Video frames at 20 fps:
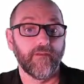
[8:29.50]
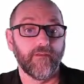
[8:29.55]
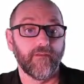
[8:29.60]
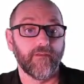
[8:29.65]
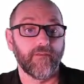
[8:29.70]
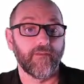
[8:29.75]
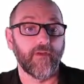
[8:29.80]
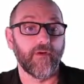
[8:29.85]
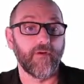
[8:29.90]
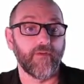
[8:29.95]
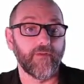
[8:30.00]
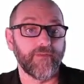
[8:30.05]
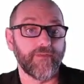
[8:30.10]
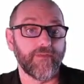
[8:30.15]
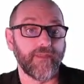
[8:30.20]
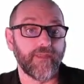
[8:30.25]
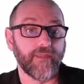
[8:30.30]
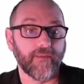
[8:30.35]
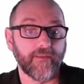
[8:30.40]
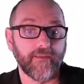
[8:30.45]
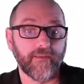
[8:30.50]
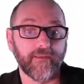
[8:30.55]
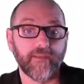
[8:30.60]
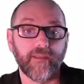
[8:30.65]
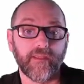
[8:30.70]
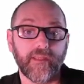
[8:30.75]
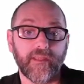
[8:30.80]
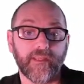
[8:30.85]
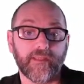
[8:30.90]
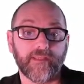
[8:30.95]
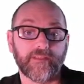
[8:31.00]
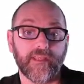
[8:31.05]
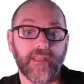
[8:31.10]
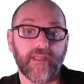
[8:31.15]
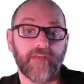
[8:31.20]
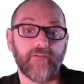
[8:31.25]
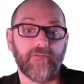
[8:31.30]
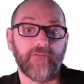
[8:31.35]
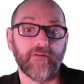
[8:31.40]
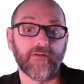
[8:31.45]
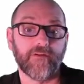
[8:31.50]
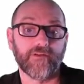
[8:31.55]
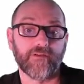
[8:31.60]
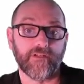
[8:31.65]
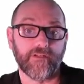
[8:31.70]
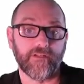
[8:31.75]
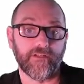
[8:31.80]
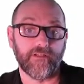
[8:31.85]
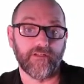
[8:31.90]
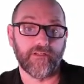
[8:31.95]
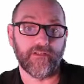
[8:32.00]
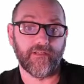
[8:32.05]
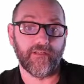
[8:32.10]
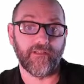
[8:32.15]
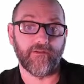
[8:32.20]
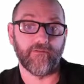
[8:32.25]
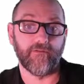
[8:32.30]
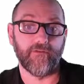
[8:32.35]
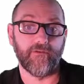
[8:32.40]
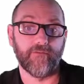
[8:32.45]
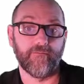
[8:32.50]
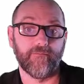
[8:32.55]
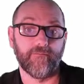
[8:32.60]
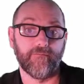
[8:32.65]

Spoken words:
the whole thing is a function literal.